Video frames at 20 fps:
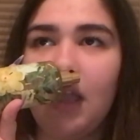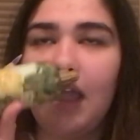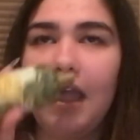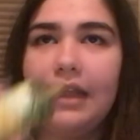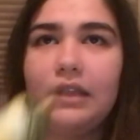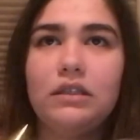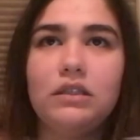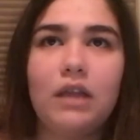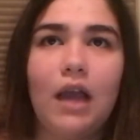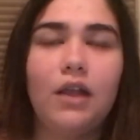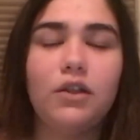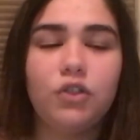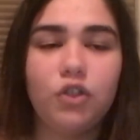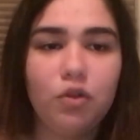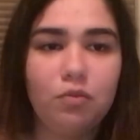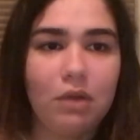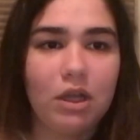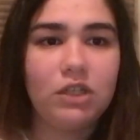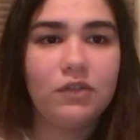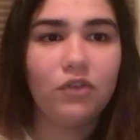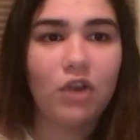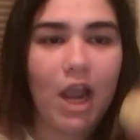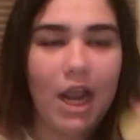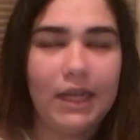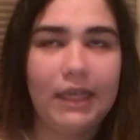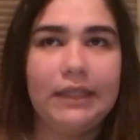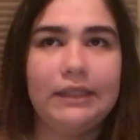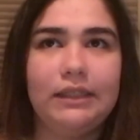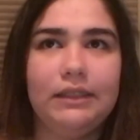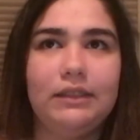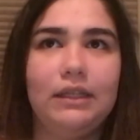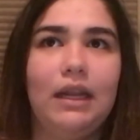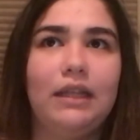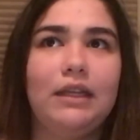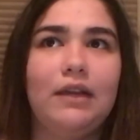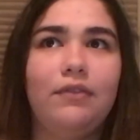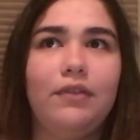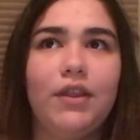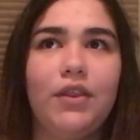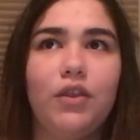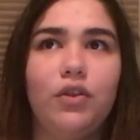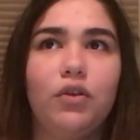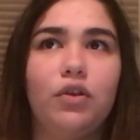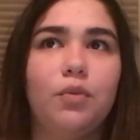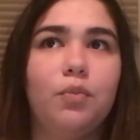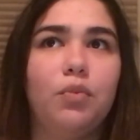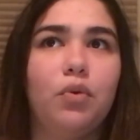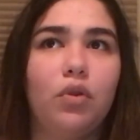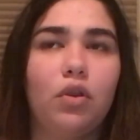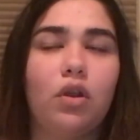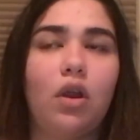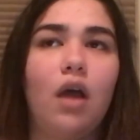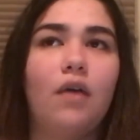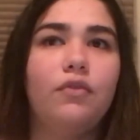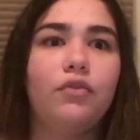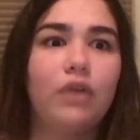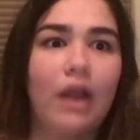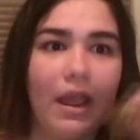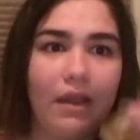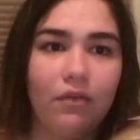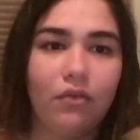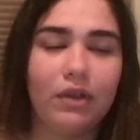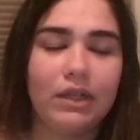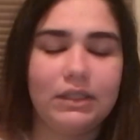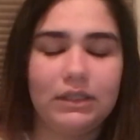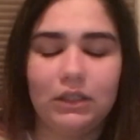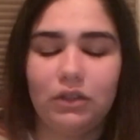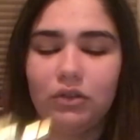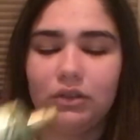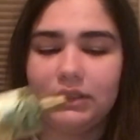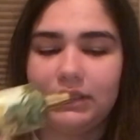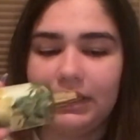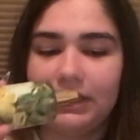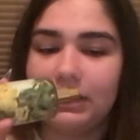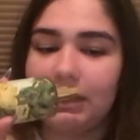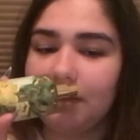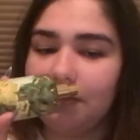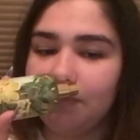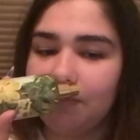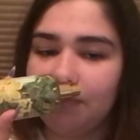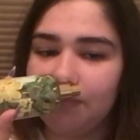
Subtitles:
It's not too much for any season. I definitely think you could pull it off for every single season.